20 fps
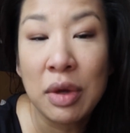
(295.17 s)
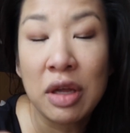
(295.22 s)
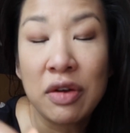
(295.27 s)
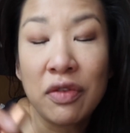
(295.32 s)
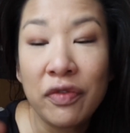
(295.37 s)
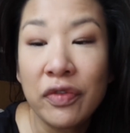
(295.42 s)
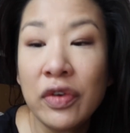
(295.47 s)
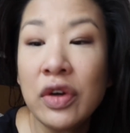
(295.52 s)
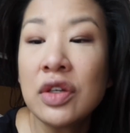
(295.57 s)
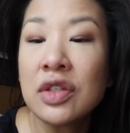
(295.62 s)

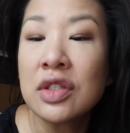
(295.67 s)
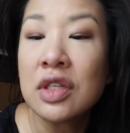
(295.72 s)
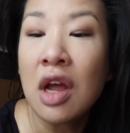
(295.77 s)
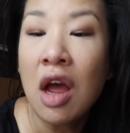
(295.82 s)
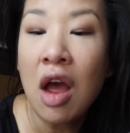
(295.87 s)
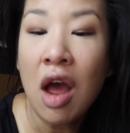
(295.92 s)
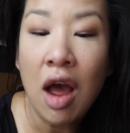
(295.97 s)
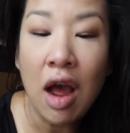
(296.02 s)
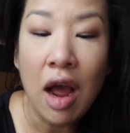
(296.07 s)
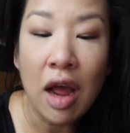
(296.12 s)
But first,
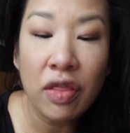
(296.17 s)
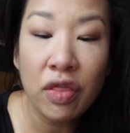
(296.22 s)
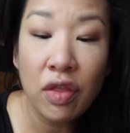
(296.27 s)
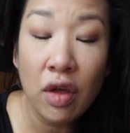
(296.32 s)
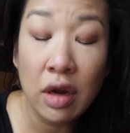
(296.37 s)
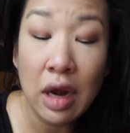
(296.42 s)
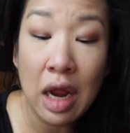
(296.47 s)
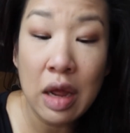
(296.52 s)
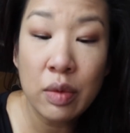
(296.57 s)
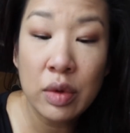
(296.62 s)
I
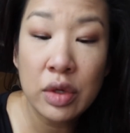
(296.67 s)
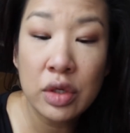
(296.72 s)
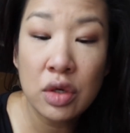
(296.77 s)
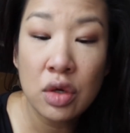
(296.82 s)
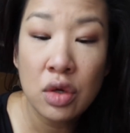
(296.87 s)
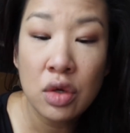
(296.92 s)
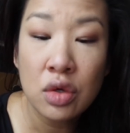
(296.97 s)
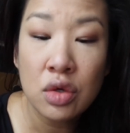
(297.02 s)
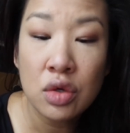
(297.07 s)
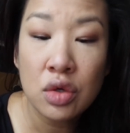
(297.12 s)
thought I
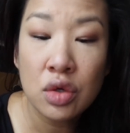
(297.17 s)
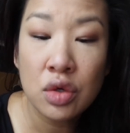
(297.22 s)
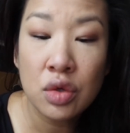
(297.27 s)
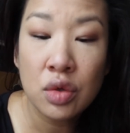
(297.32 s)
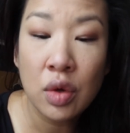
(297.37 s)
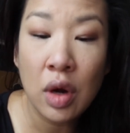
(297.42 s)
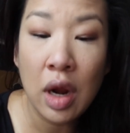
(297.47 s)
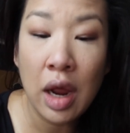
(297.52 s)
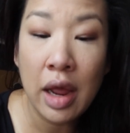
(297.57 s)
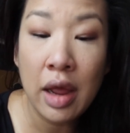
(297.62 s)
would
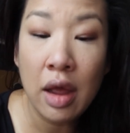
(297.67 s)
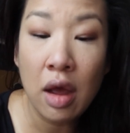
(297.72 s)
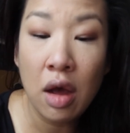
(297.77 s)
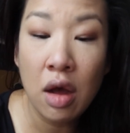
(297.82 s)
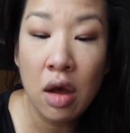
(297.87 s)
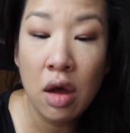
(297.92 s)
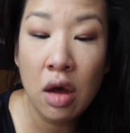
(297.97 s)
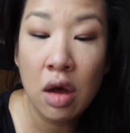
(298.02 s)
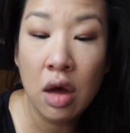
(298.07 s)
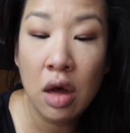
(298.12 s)
try
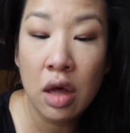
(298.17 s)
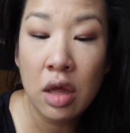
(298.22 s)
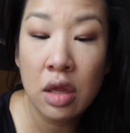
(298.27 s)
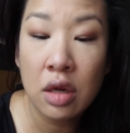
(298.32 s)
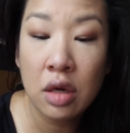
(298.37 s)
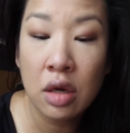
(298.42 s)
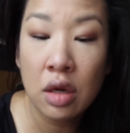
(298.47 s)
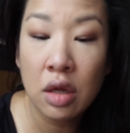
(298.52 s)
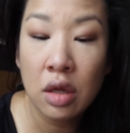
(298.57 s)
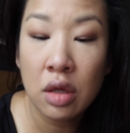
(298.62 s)

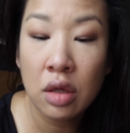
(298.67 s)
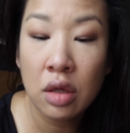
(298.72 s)
on